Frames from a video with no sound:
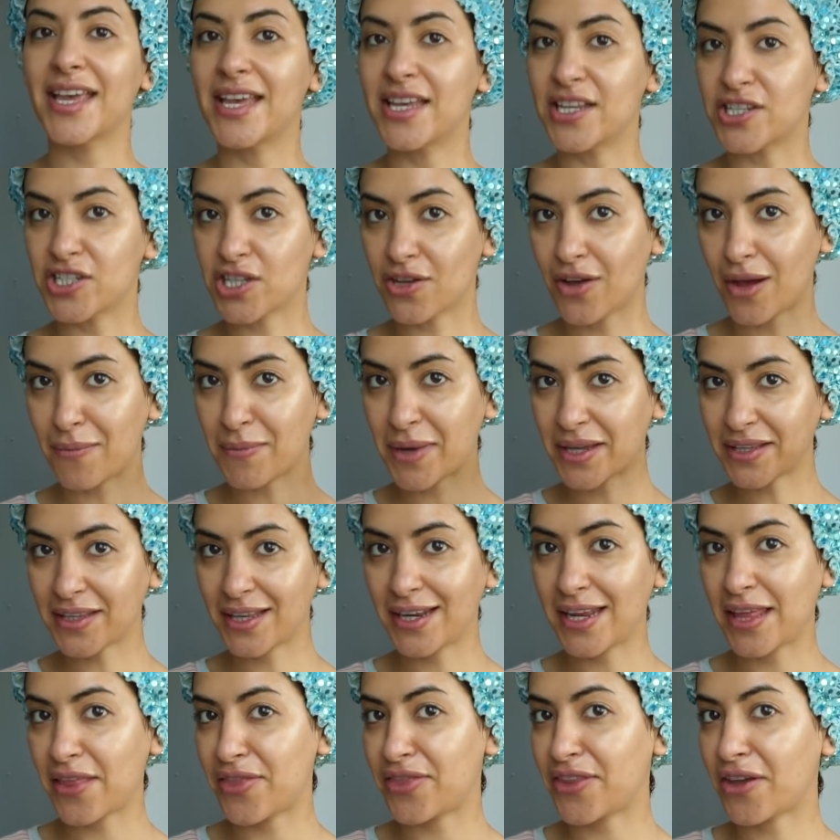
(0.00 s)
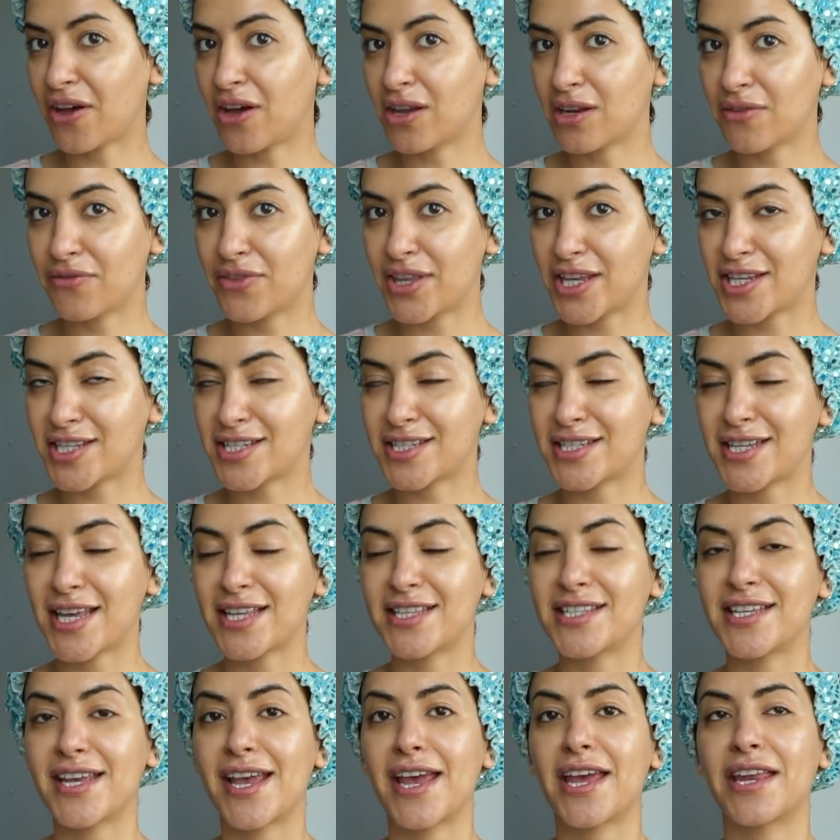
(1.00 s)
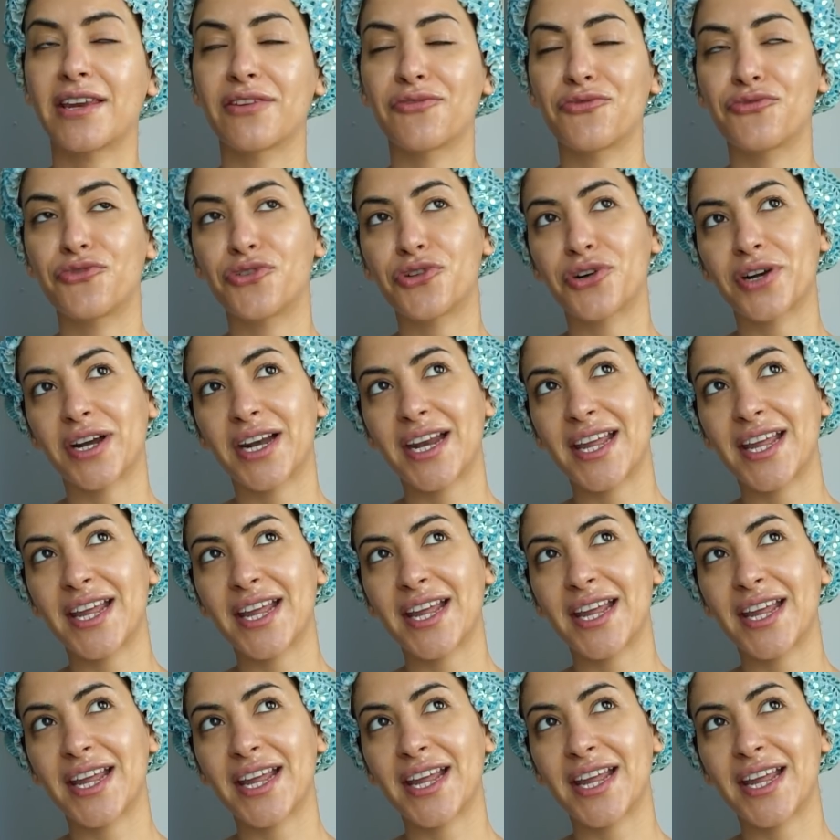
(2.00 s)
So I'm gonna let all of this set in for,